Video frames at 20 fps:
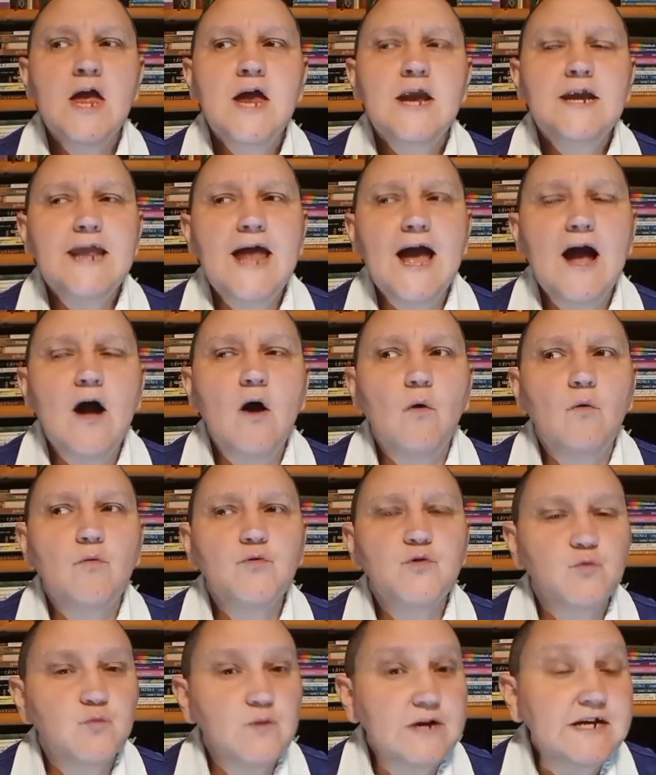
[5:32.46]
Now,
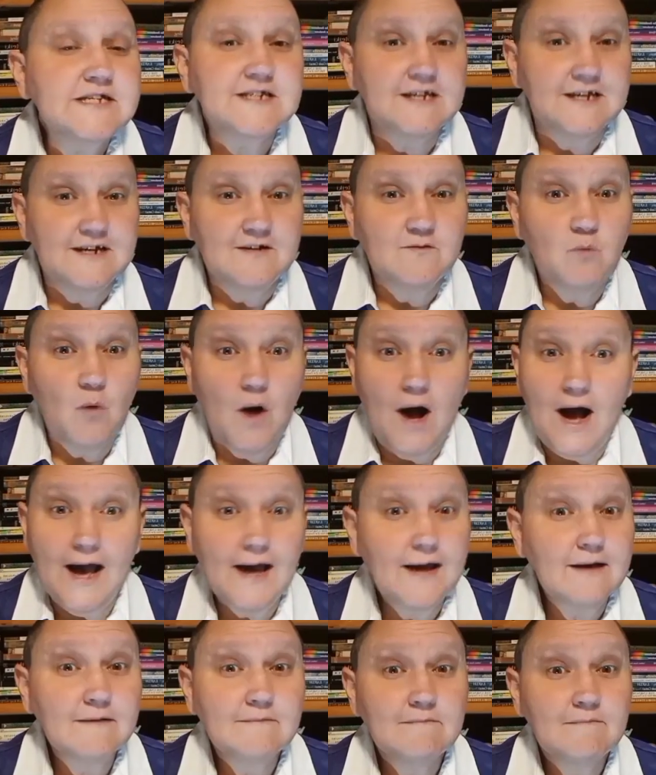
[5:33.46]
the reason why?
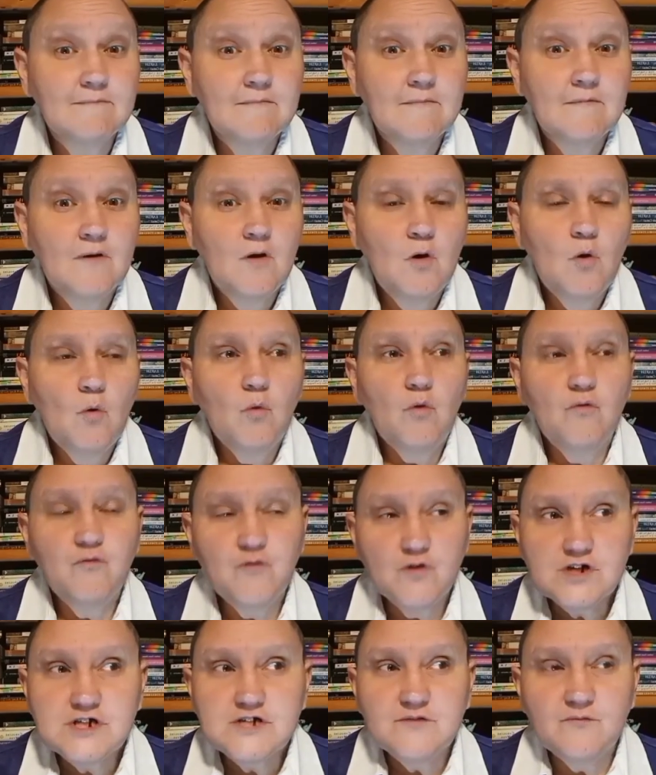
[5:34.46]
Well,
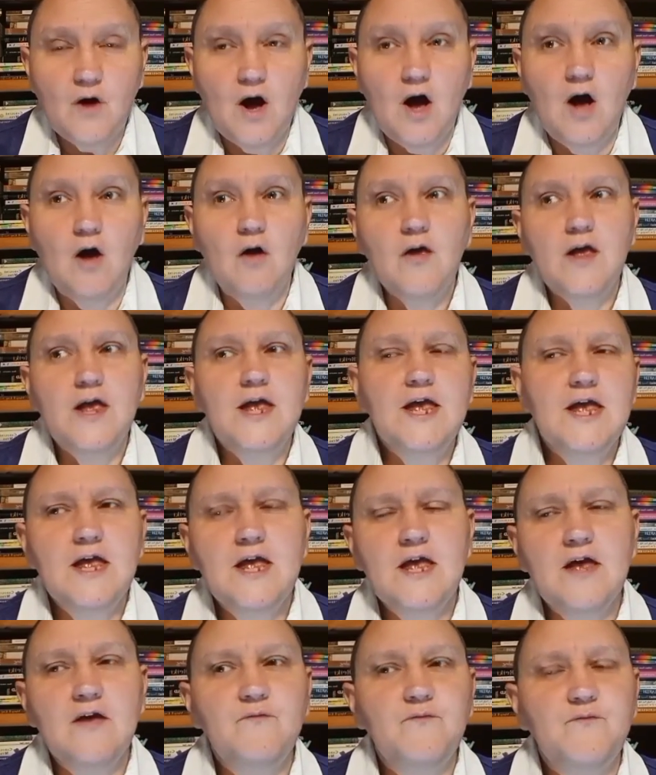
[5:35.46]
first of all,
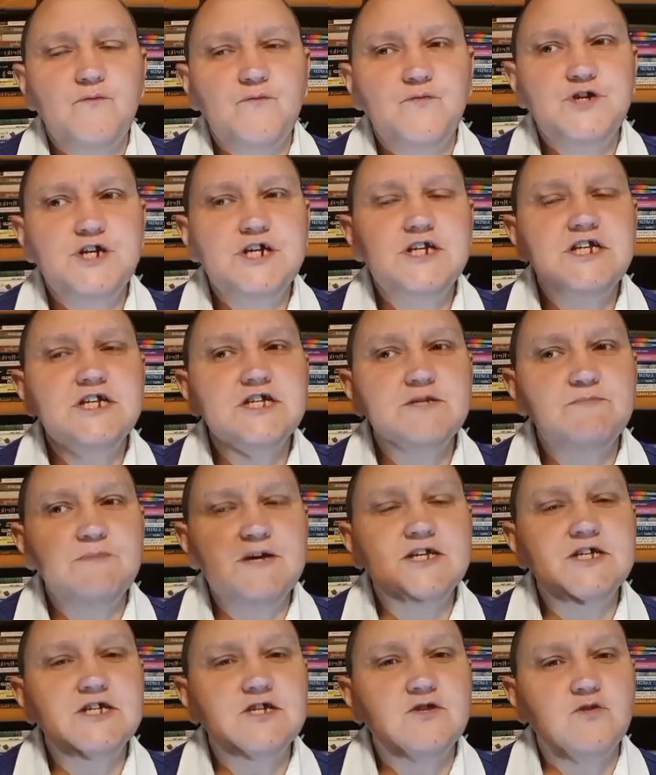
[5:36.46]
if she
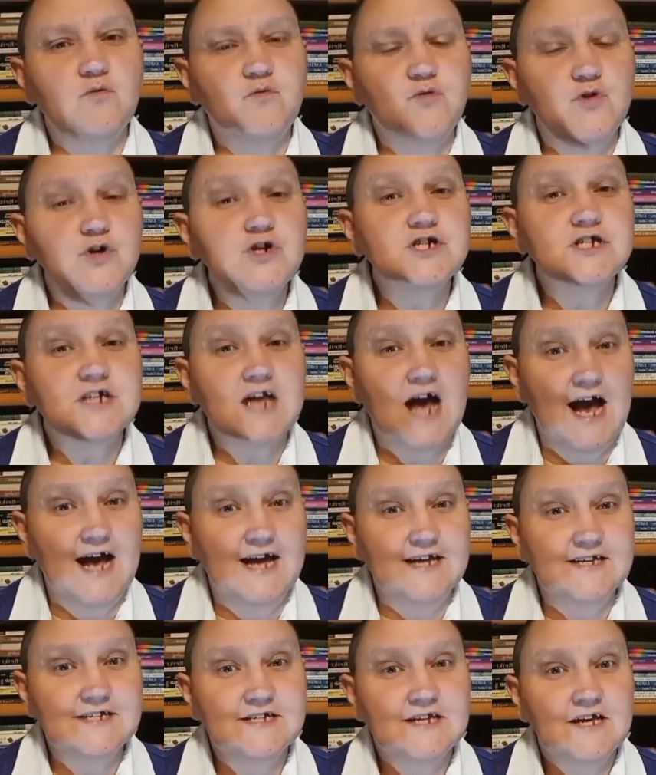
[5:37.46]
dismissed the first
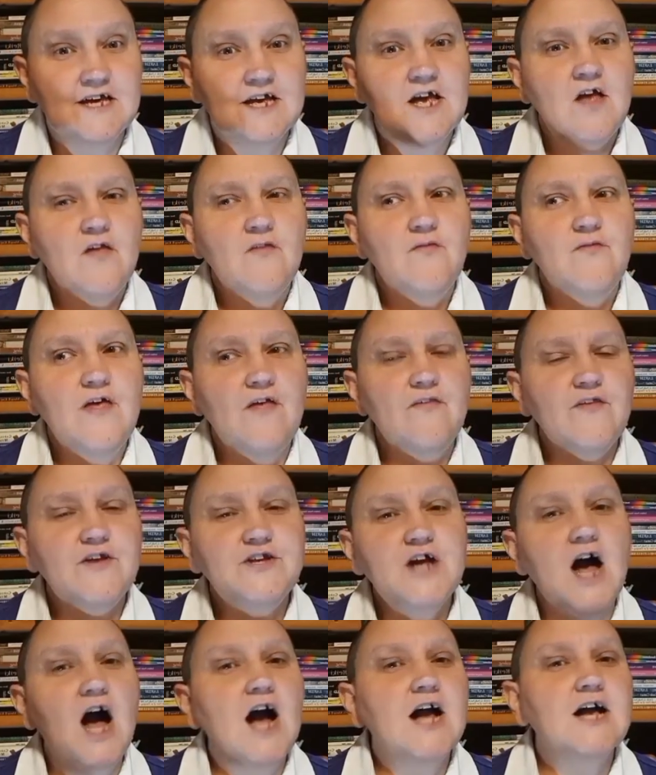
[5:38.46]
guy's, then the
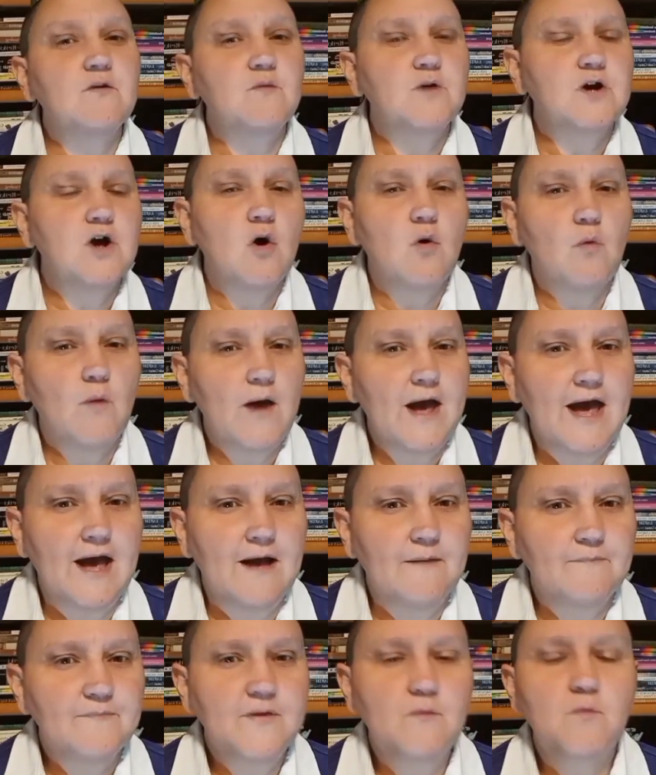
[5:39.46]
docket would go away.
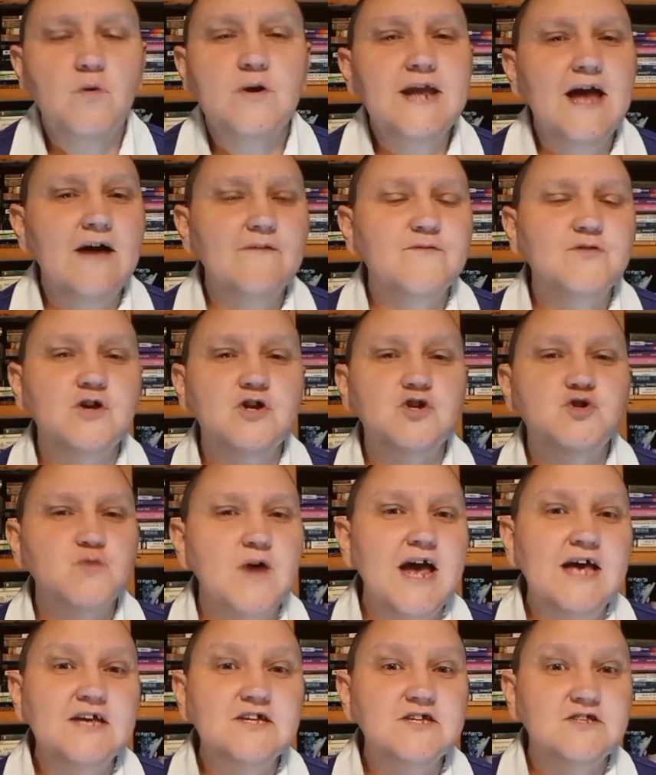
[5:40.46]
They wouldn't have to
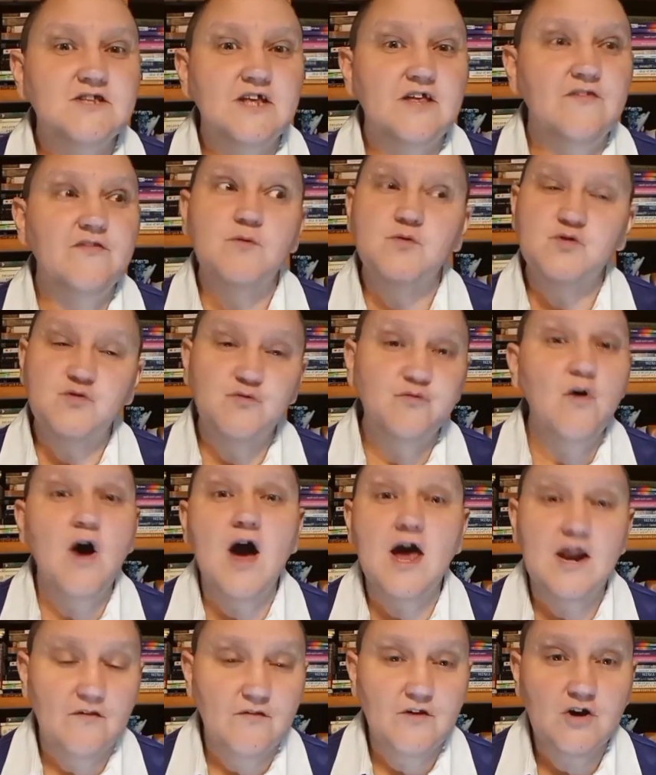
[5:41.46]
address that there was
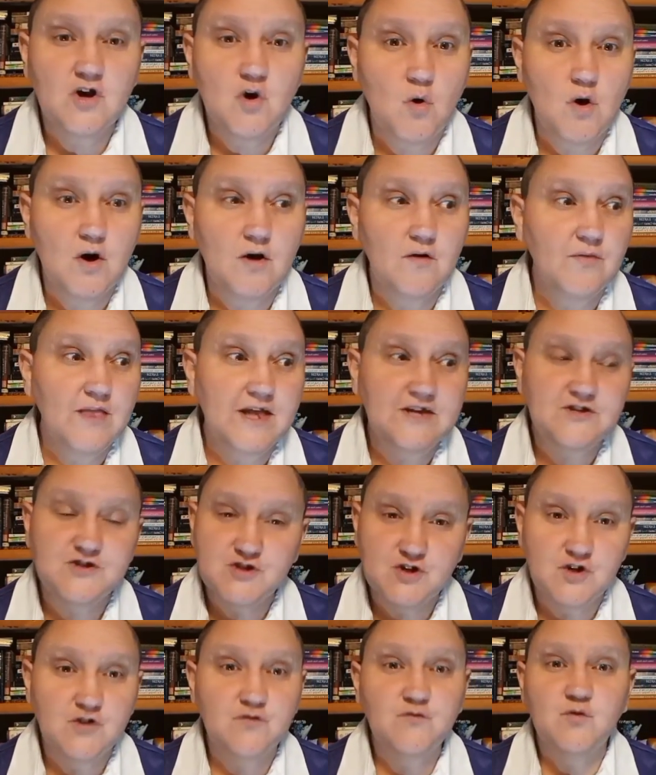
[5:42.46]
fraud on the court. They'd
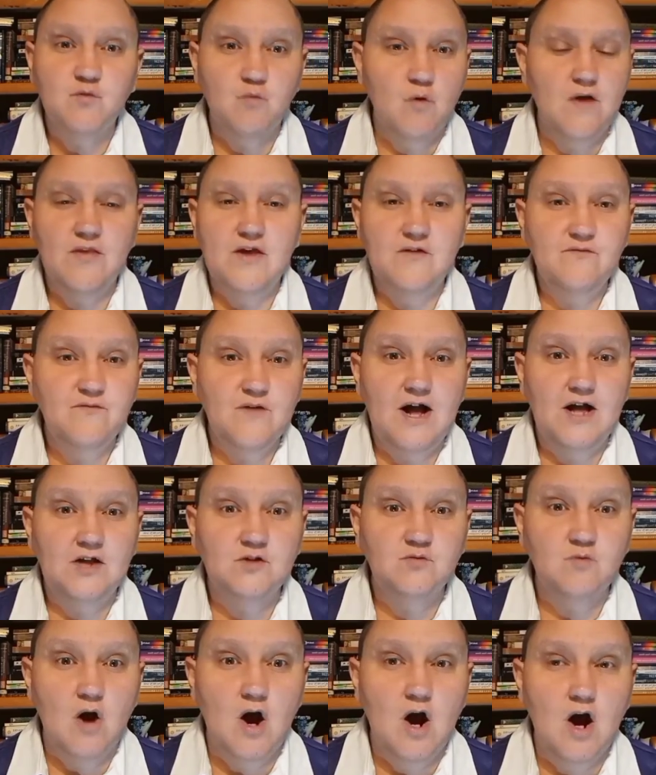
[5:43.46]
served the one they
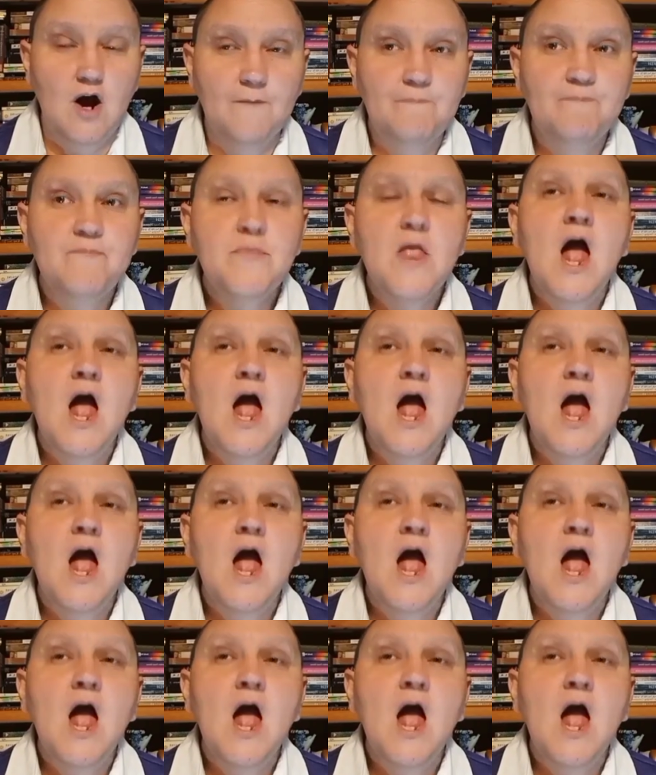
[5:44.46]
filed wrong.